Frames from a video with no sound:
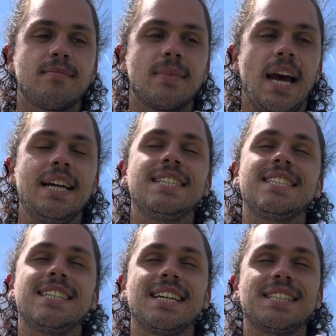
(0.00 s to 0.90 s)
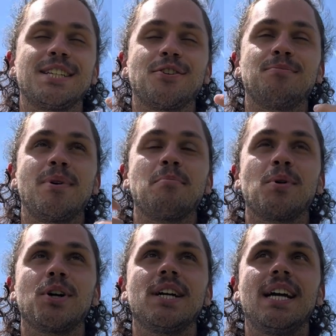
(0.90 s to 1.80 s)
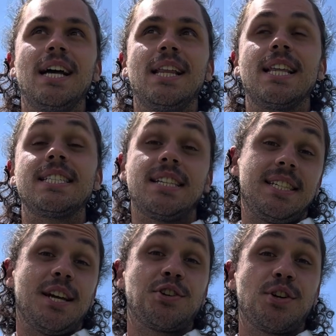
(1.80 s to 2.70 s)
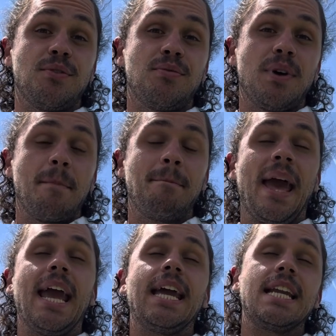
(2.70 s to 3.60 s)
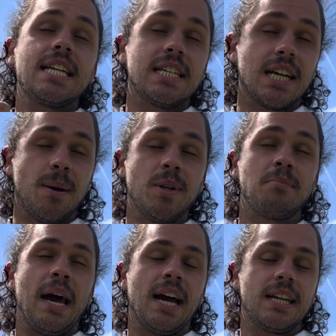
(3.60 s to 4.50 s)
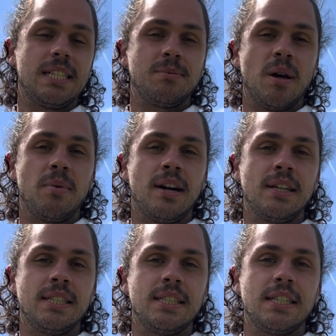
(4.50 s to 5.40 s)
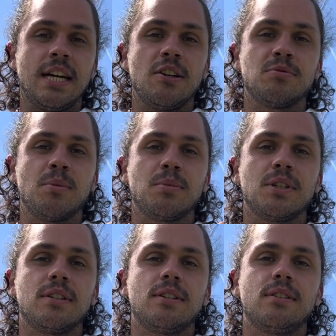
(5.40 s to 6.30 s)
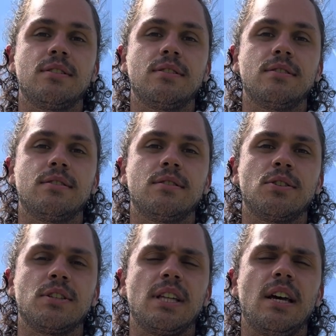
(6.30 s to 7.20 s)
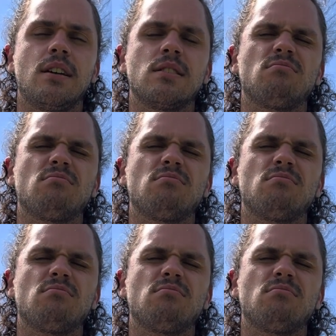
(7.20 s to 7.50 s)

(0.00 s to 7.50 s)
I distinctly remember the sensation of pain coming back into my body, and I remember I'm like